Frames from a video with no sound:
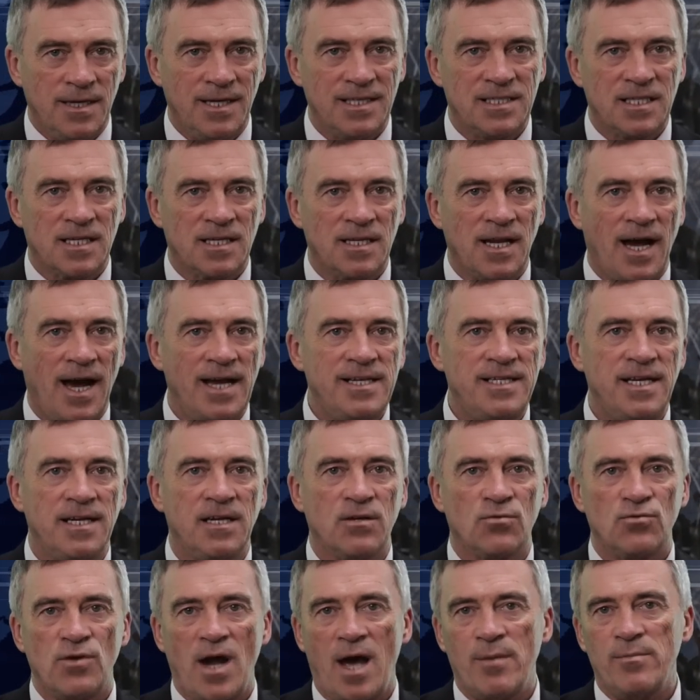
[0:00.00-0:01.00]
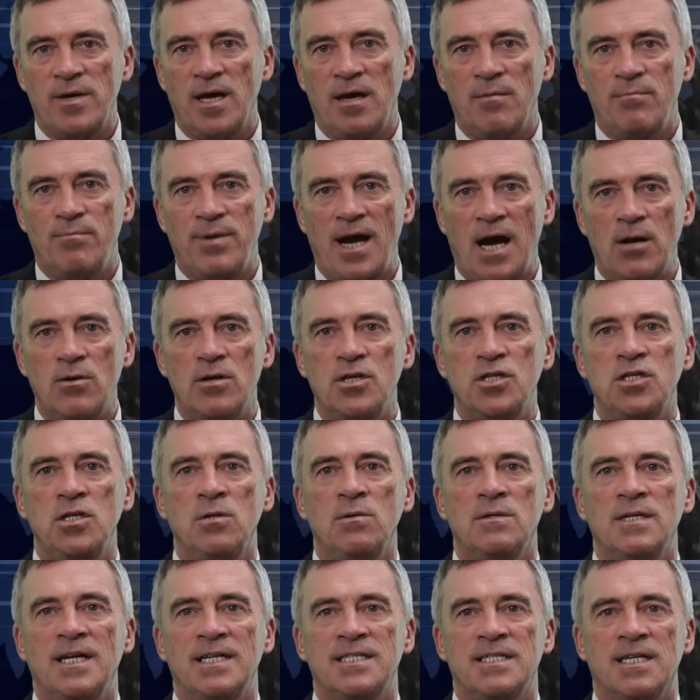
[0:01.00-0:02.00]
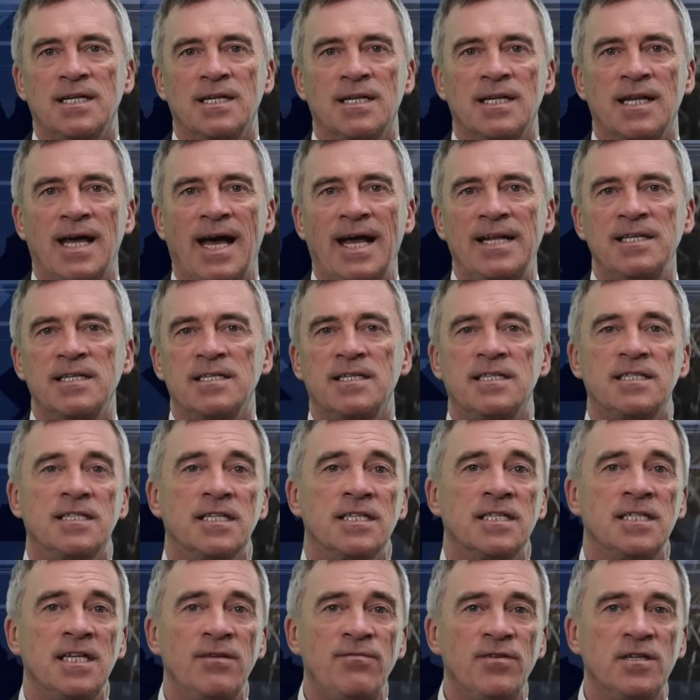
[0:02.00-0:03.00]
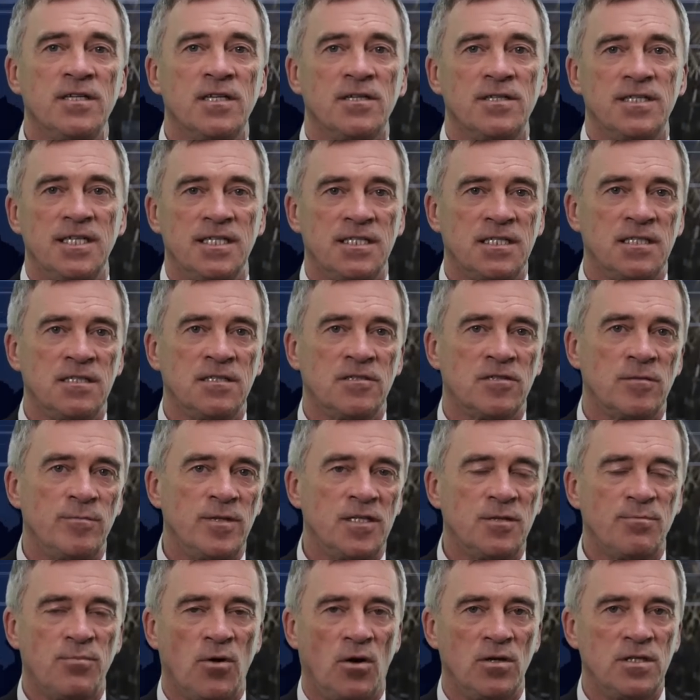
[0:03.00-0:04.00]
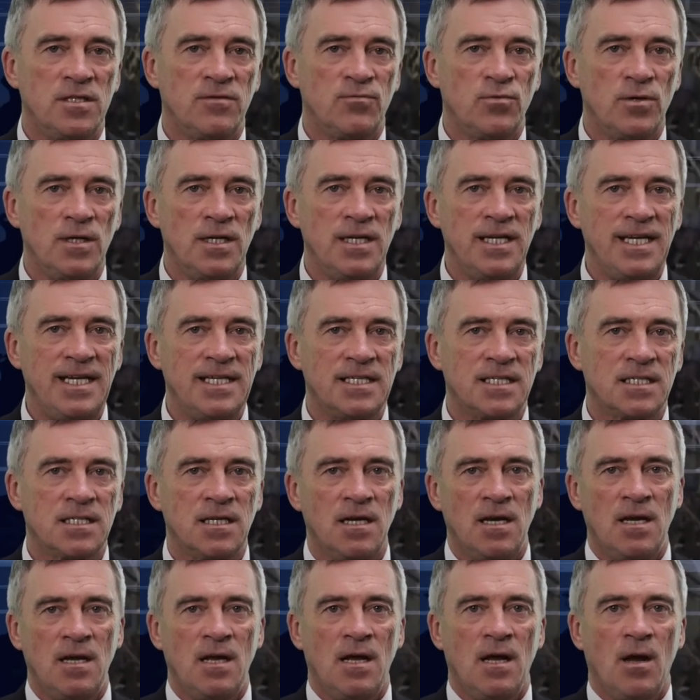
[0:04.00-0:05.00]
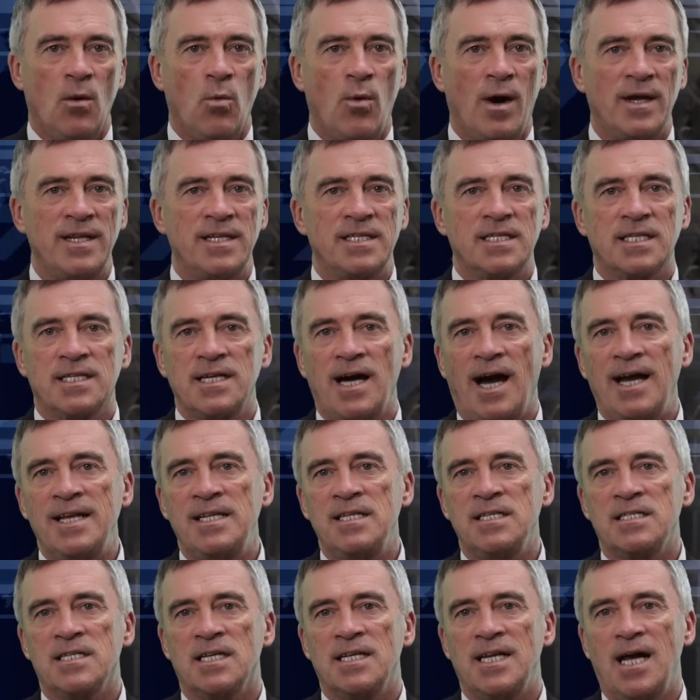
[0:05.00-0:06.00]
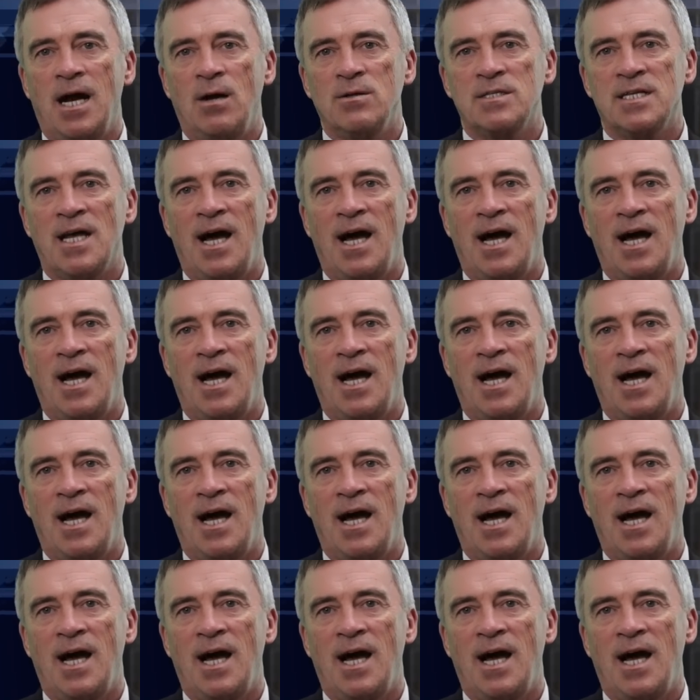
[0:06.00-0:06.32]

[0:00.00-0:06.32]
Its gliding ram air parachute lets it land at a significant distance from its point of release, while its guidance allows